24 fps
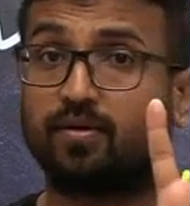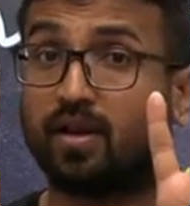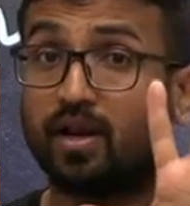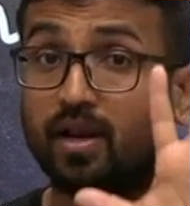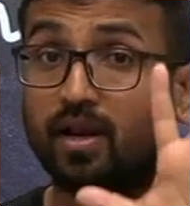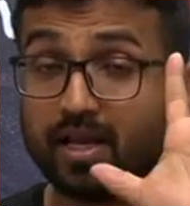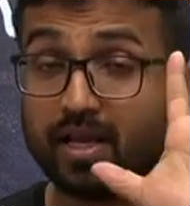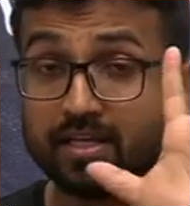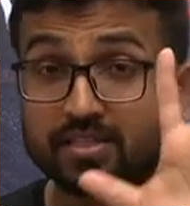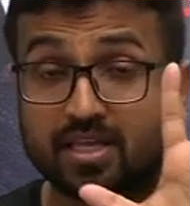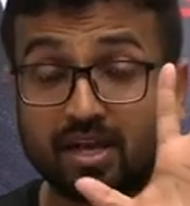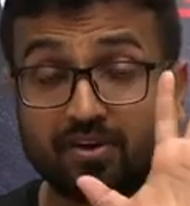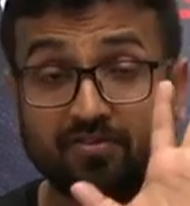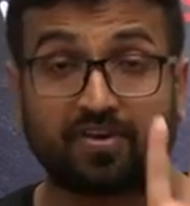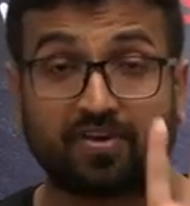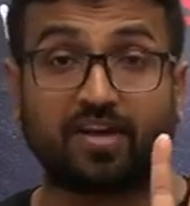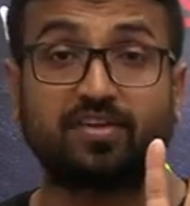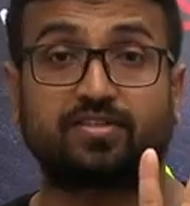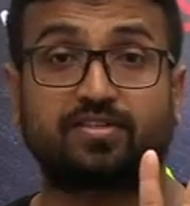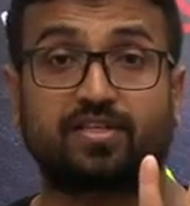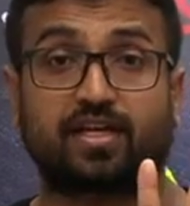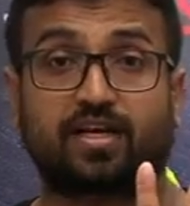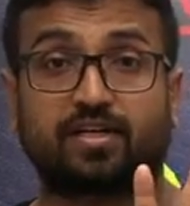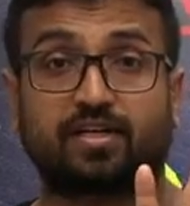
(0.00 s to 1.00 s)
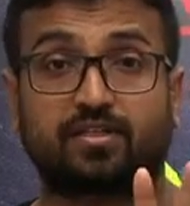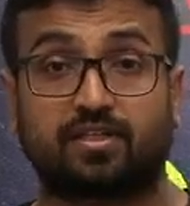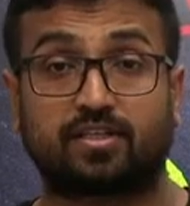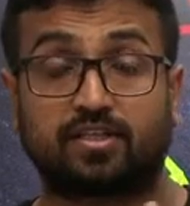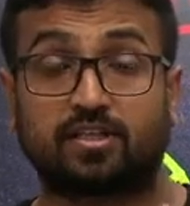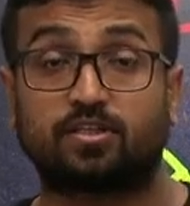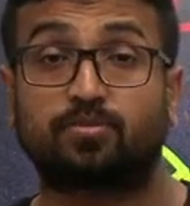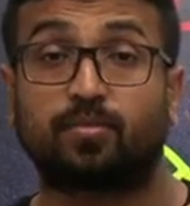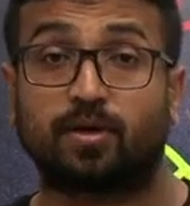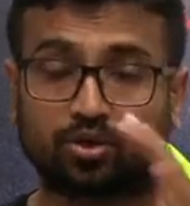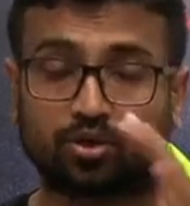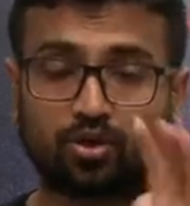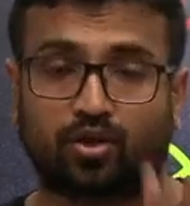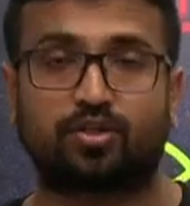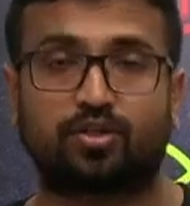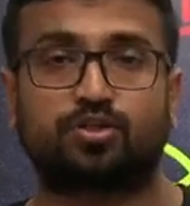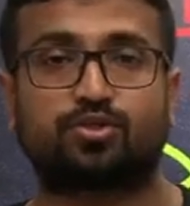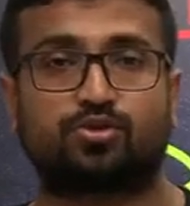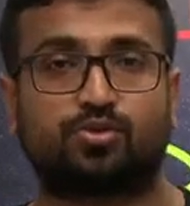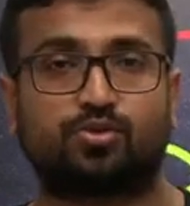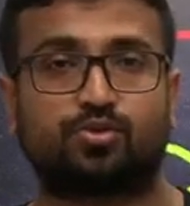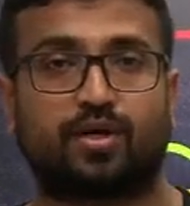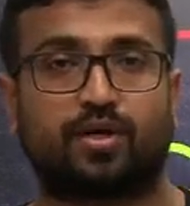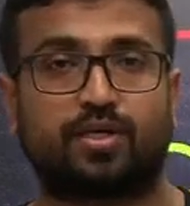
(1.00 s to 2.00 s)
Less than 5 seconds. This is my
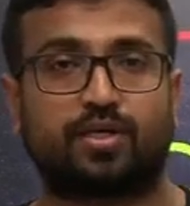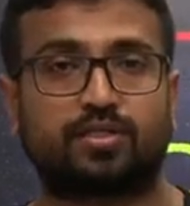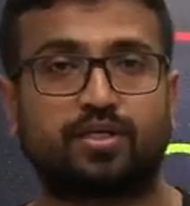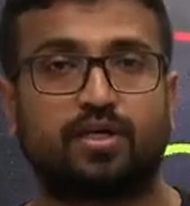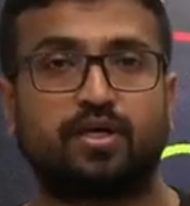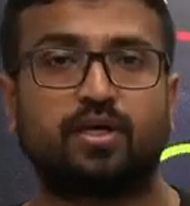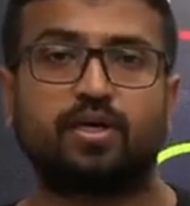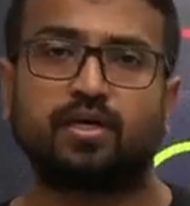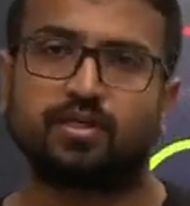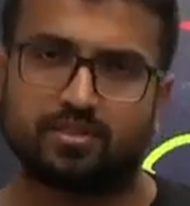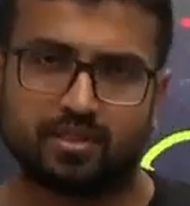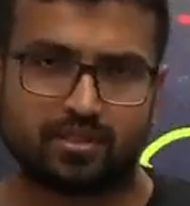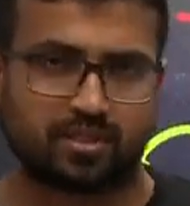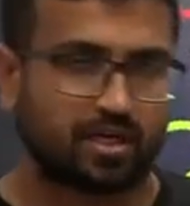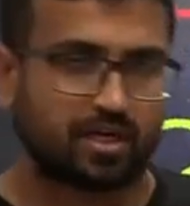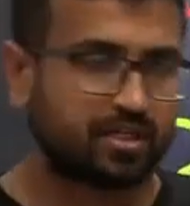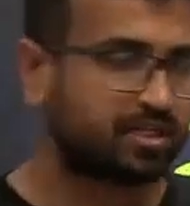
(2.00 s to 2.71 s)
assurance to you guys. Just